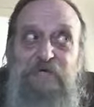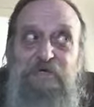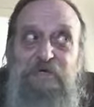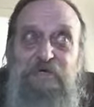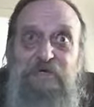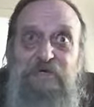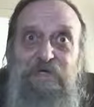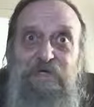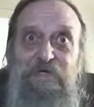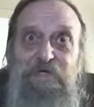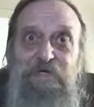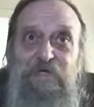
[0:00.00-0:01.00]
all the
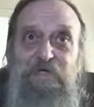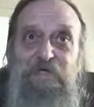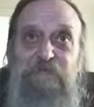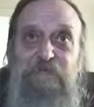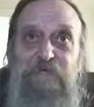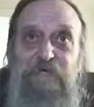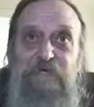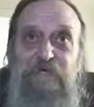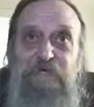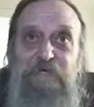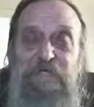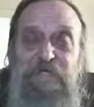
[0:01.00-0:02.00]
good people are going to
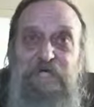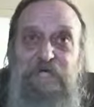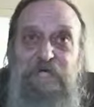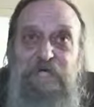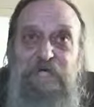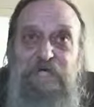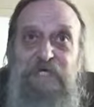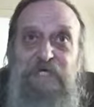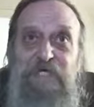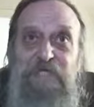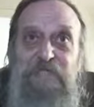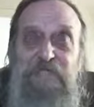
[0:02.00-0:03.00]
be dead,
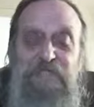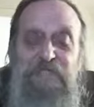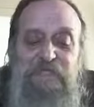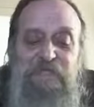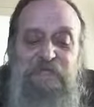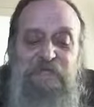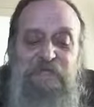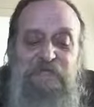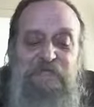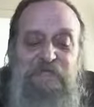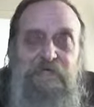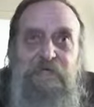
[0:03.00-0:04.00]
necessarily.